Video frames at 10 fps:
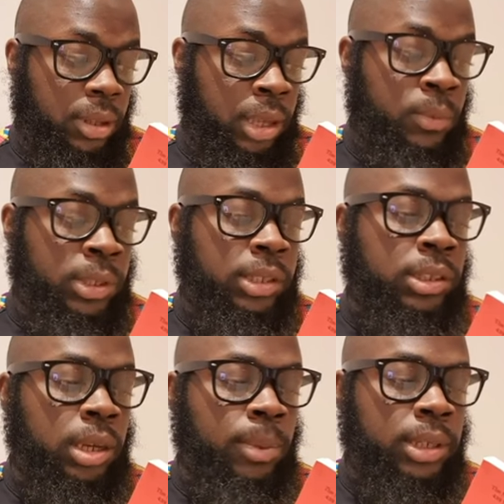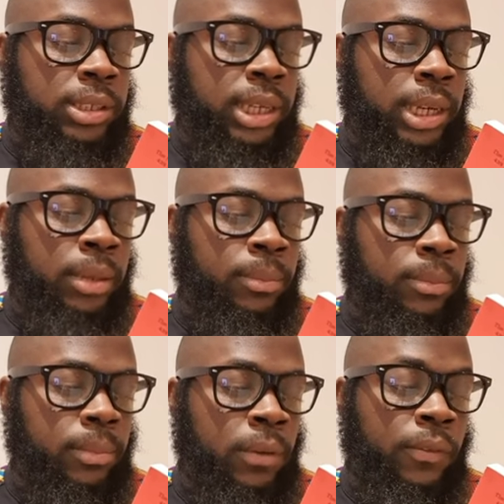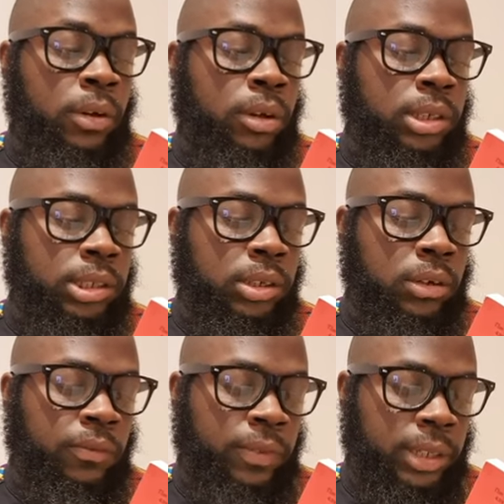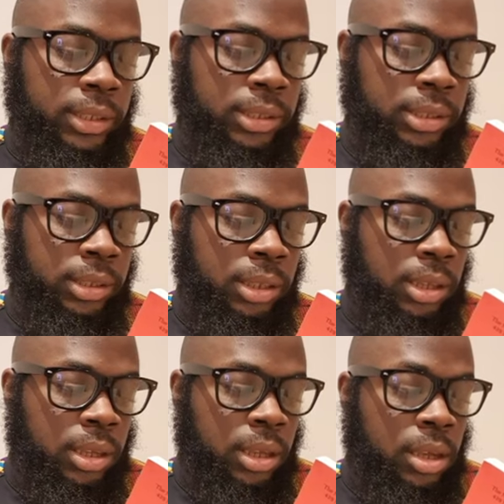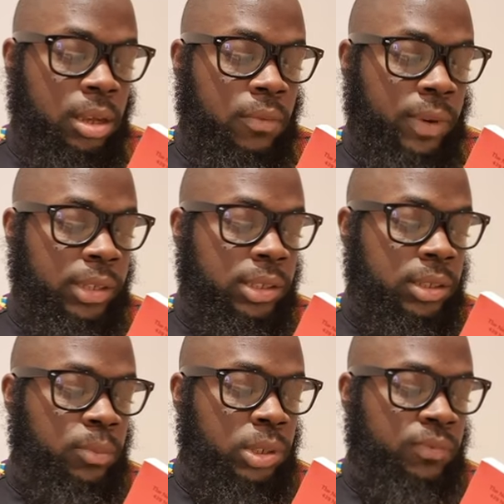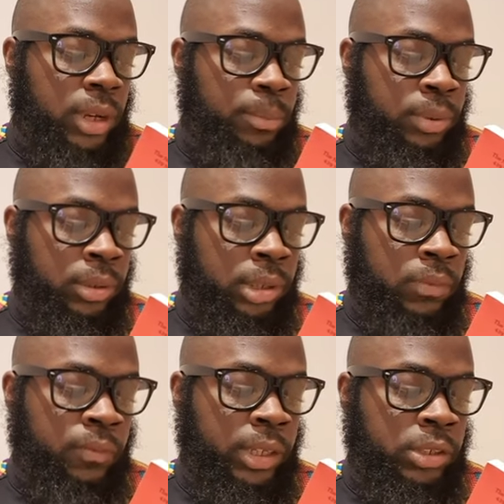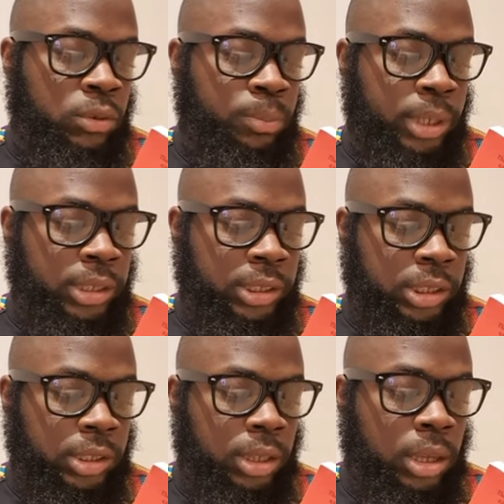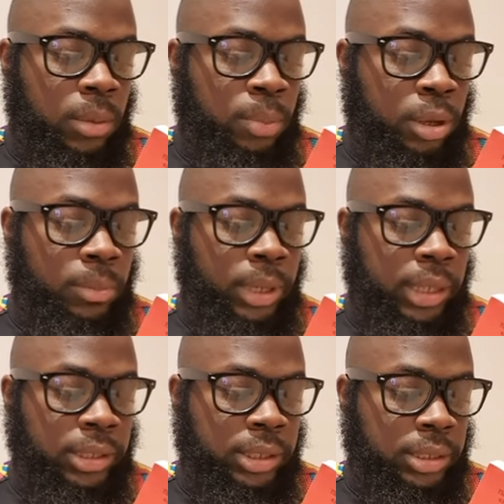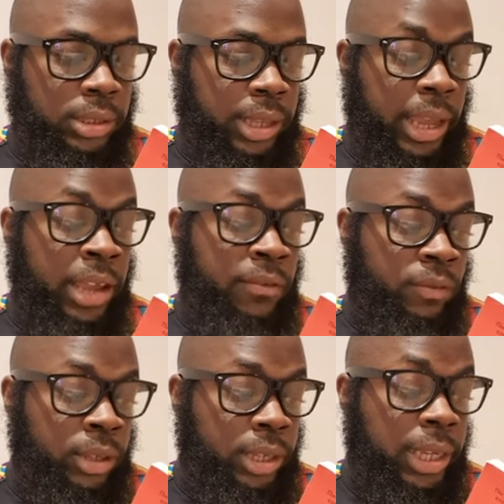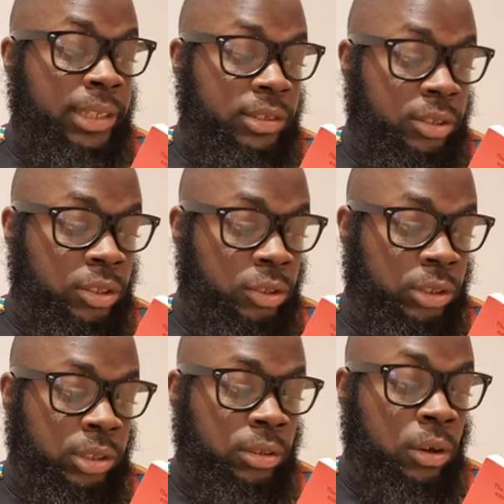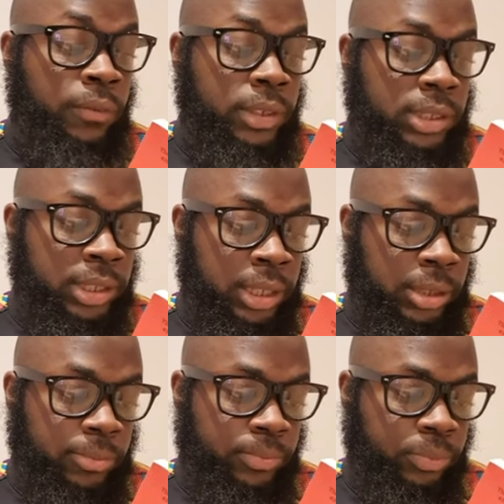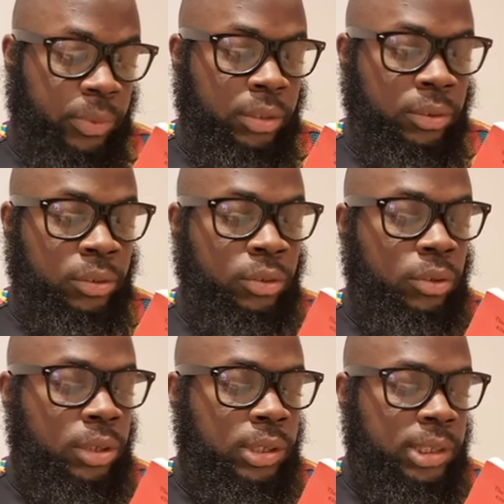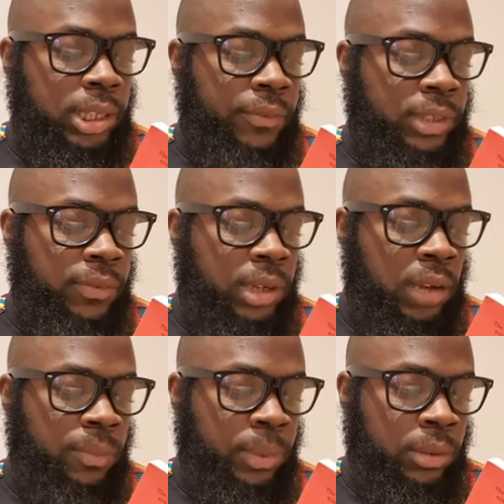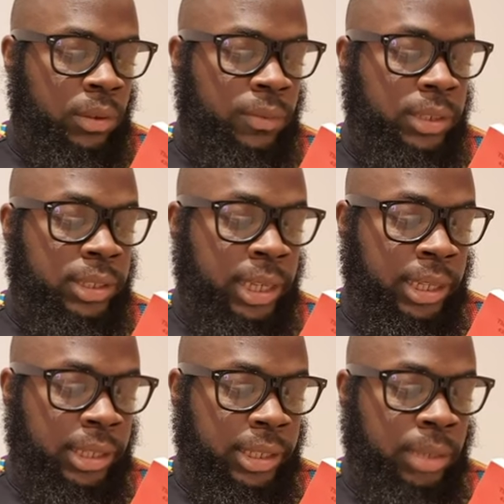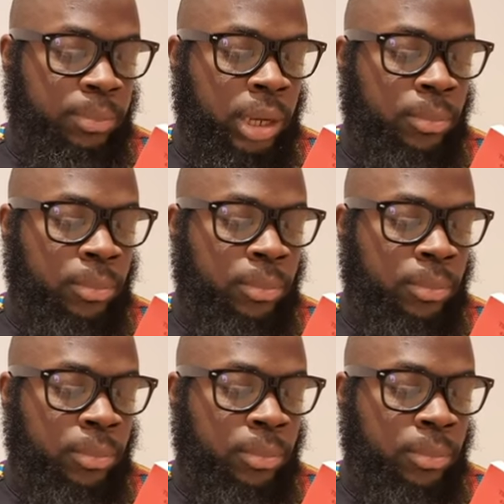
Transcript: It was a turbulent time of class and conflict. Racism was rampant and racial prejudice permeated every institution of the state. The new Conservative government of the day, led by